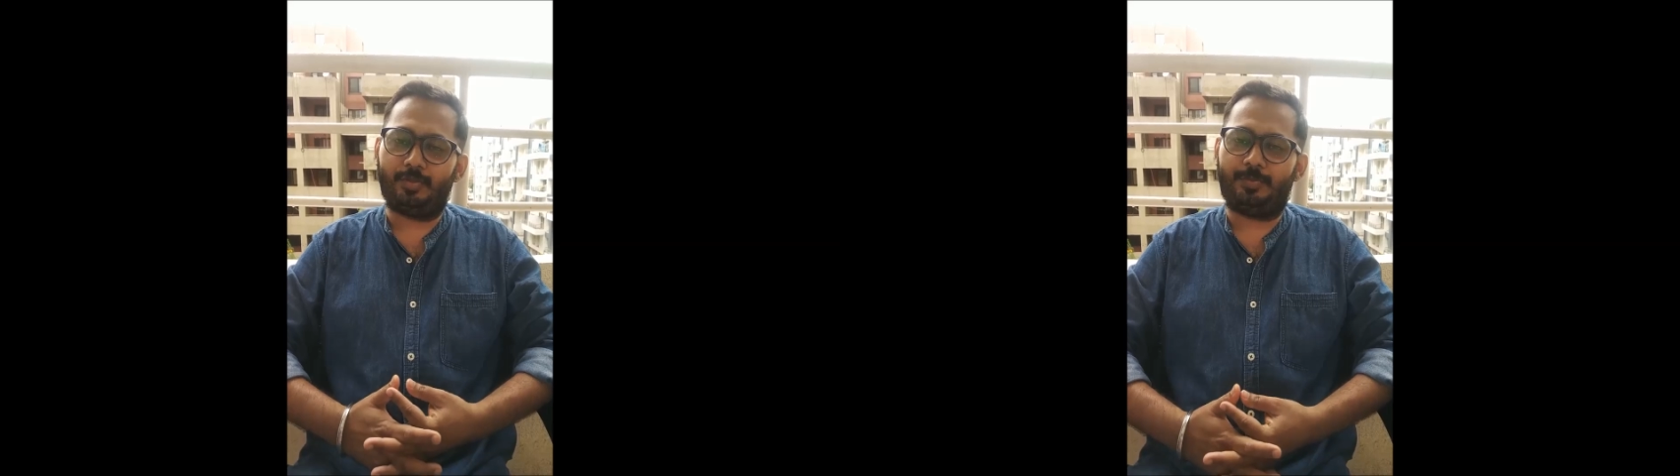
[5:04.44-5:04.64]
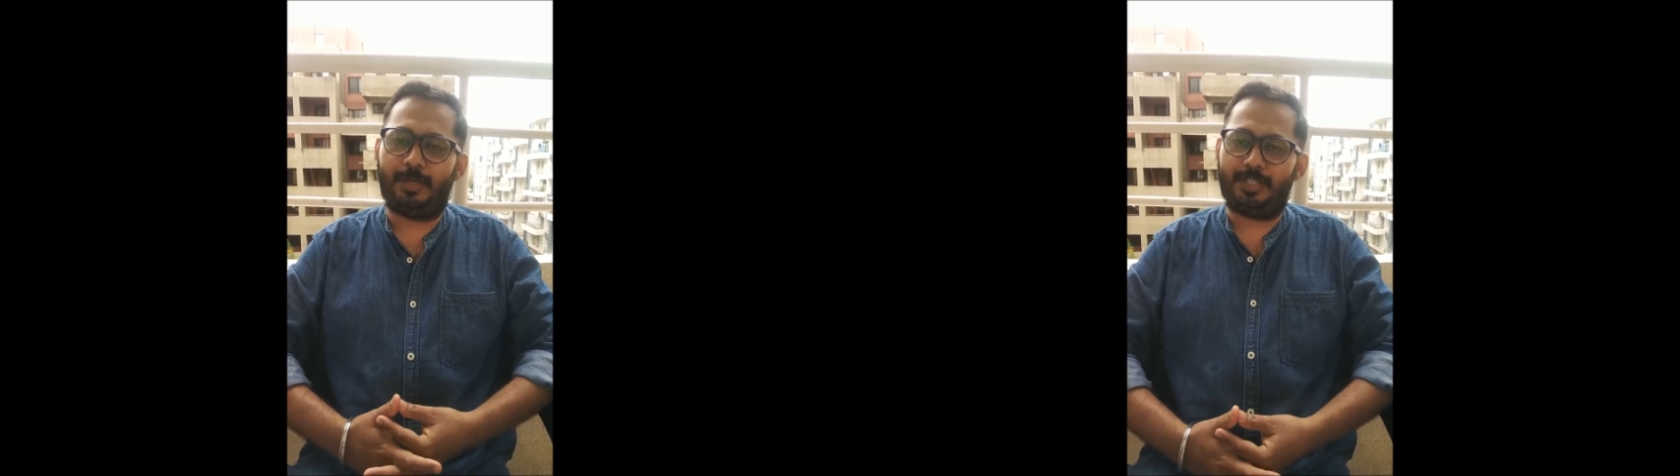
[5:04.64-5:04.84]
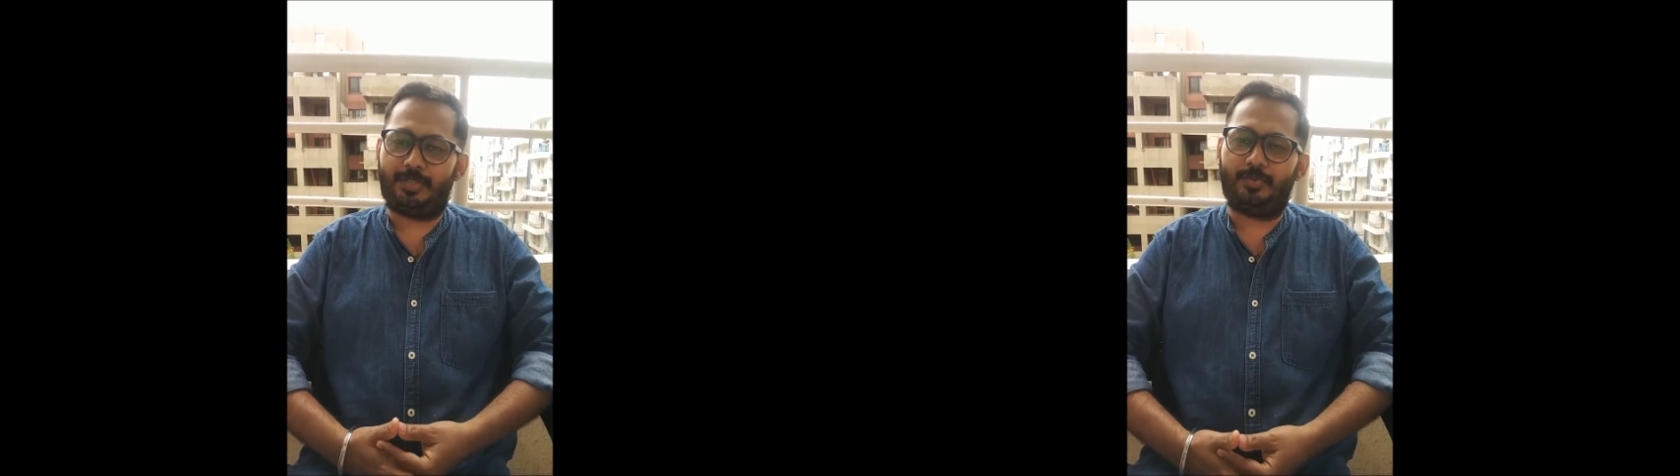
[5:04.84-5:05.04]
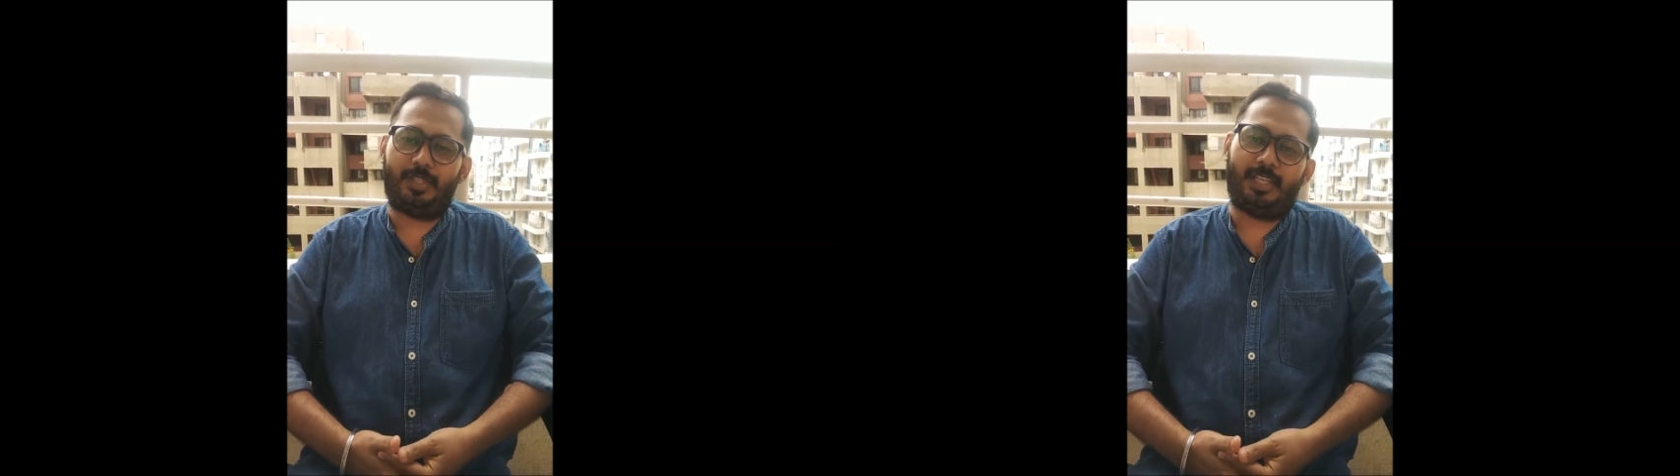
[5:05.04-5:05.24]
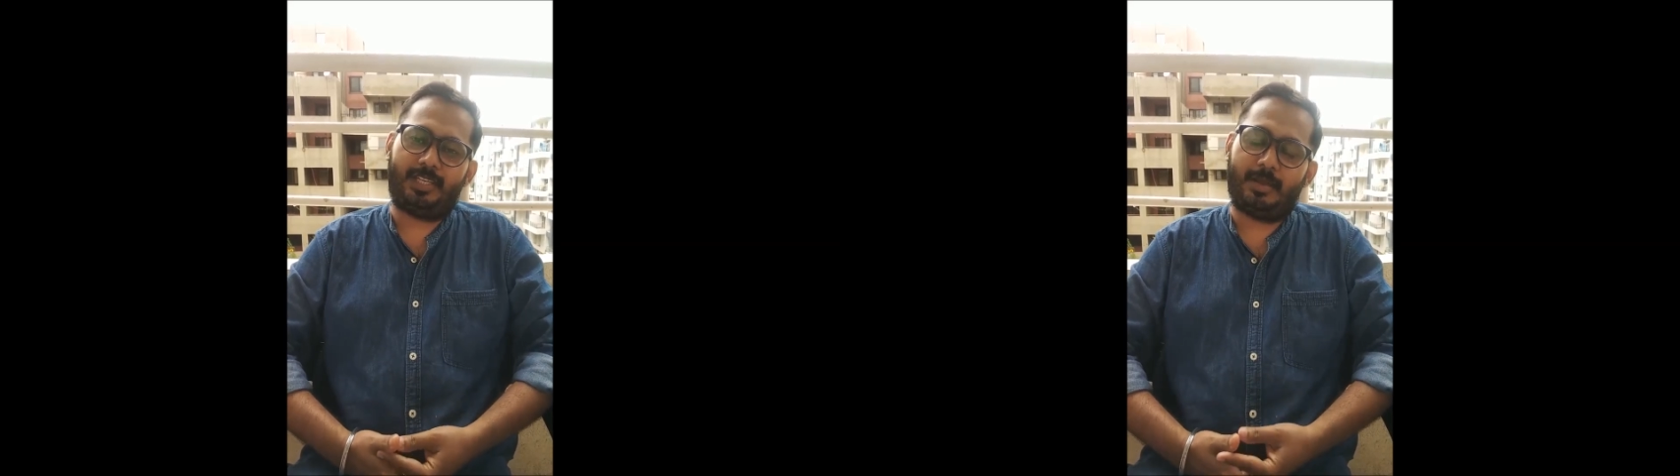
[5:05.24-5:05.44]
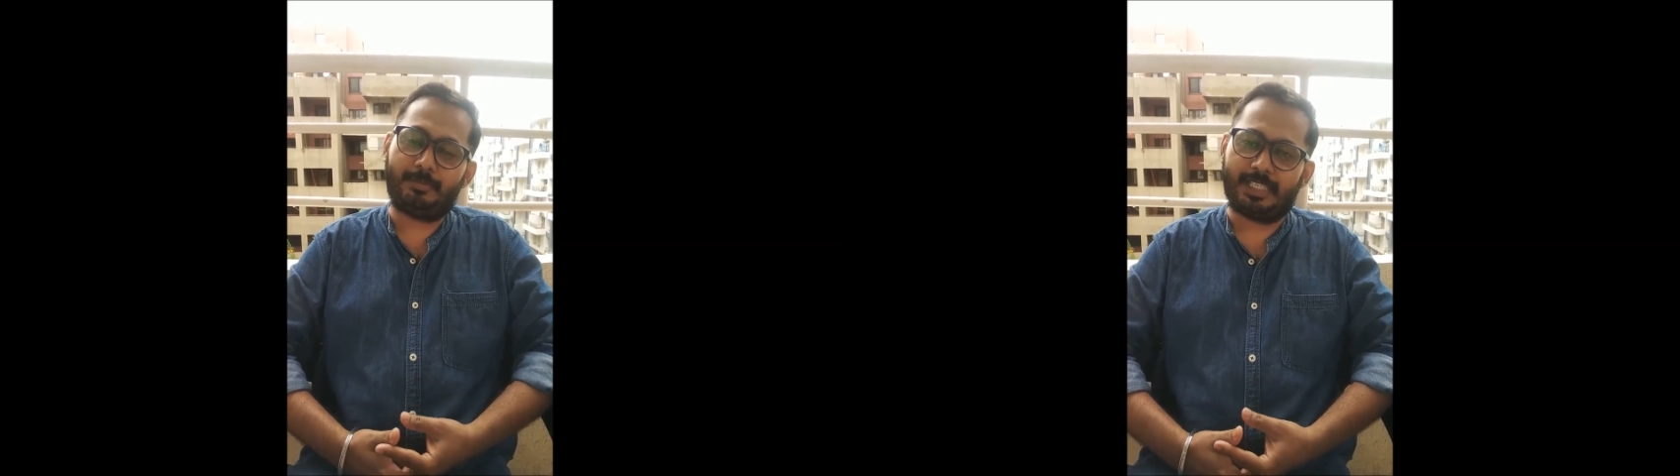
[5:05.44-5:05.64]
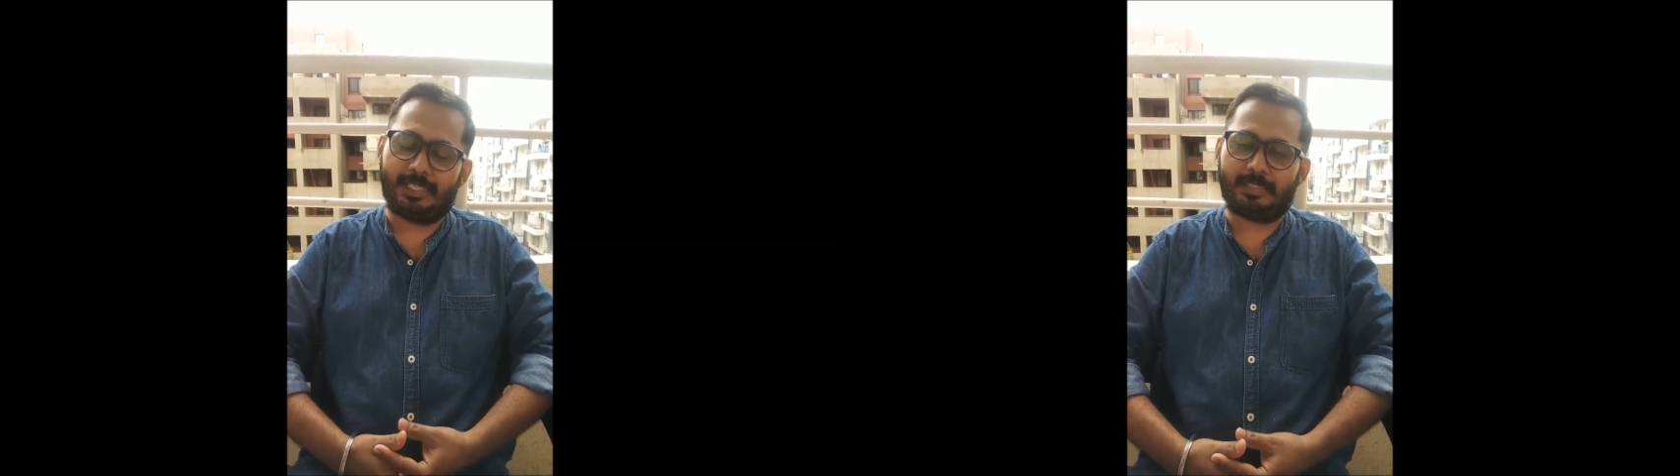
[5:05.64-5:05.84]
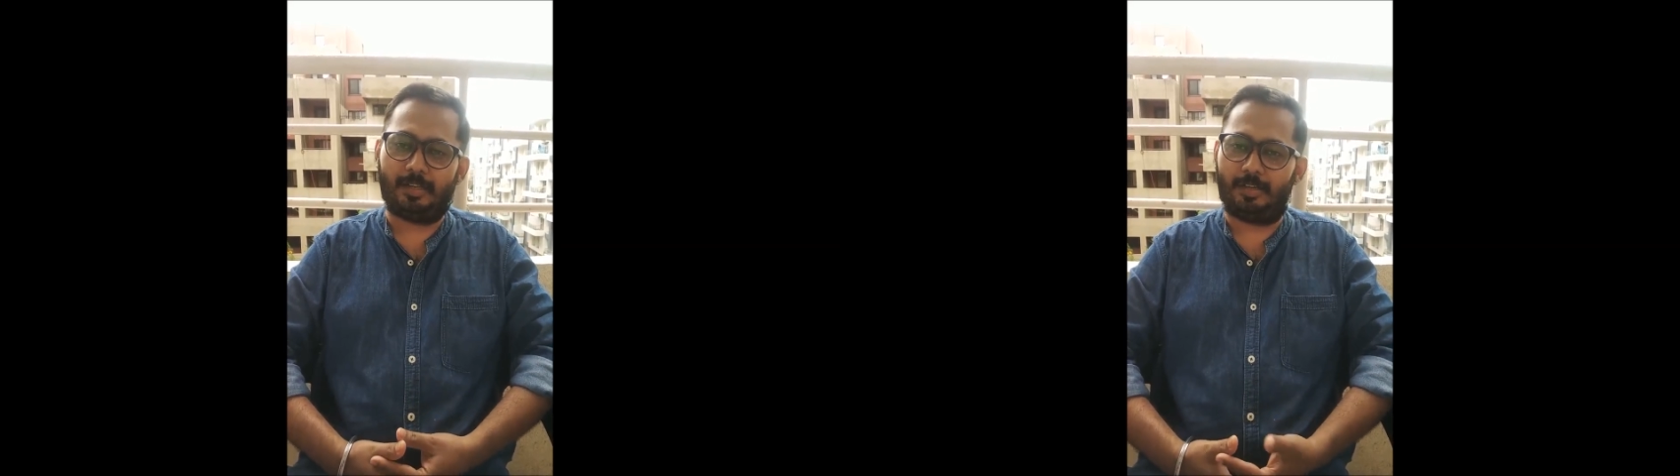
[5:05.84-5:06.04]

to pursue their M.Tech